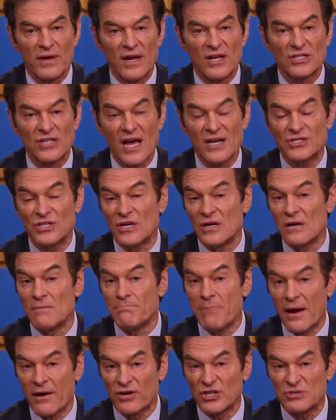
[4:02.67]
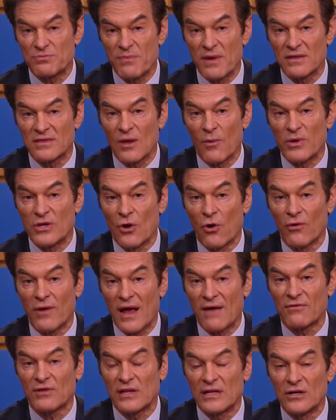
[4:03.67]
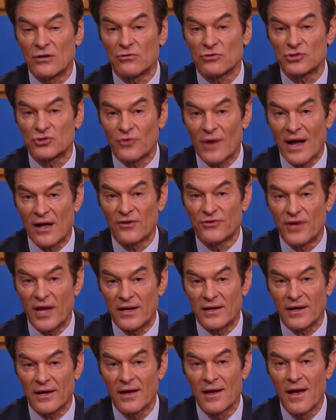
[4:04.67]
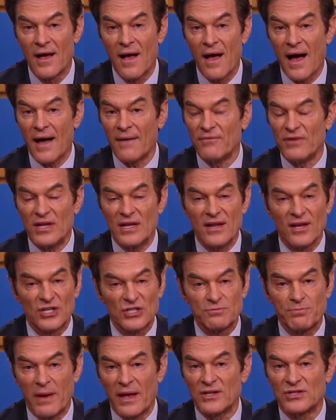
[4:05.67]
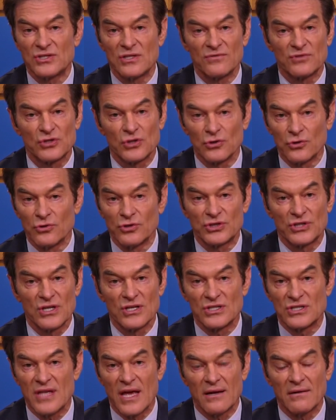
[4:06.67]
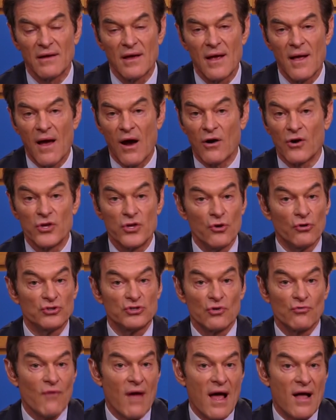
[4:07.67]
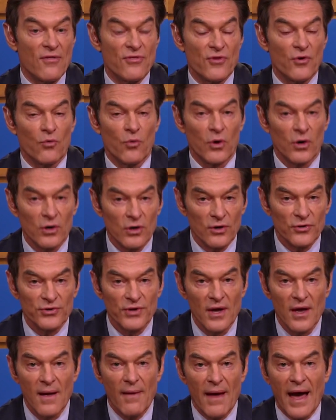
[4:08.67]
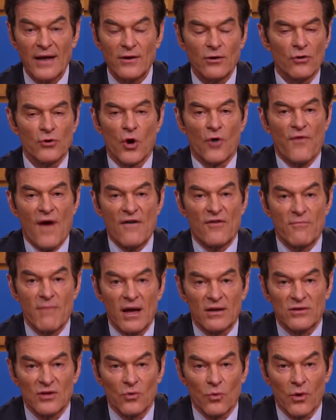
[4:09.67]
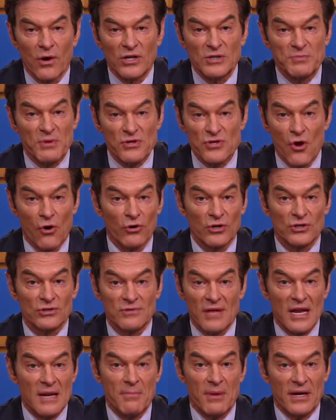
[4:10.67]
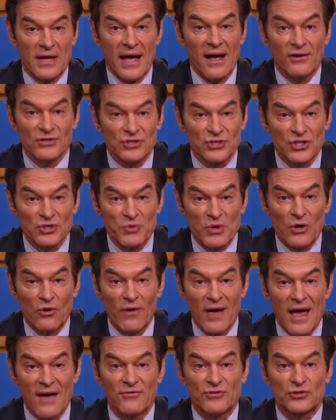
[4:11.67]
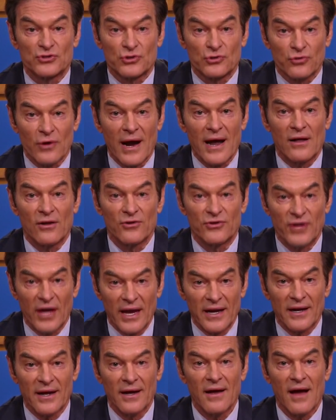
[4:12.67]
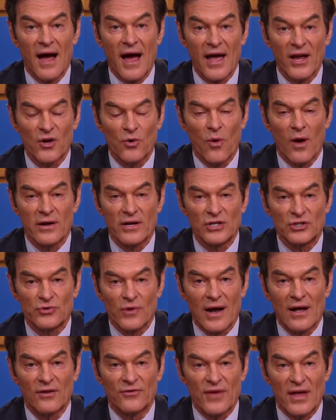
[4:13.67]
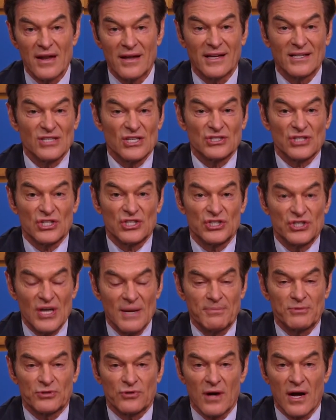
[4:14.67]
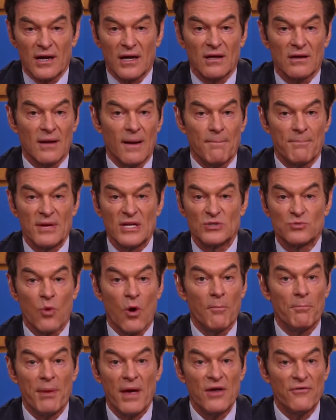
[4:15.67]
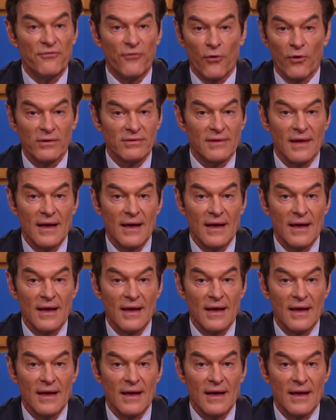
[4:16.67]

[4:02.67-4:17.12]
It's actually an embarrassment that we don't have clinical trial data on inexpensive solutions that are used around the world. I don't know if ivermectin works, but nor does anybody else, because we don't have trial data, high-quality trial data, because it's a cheap drug and companies won't pay for it.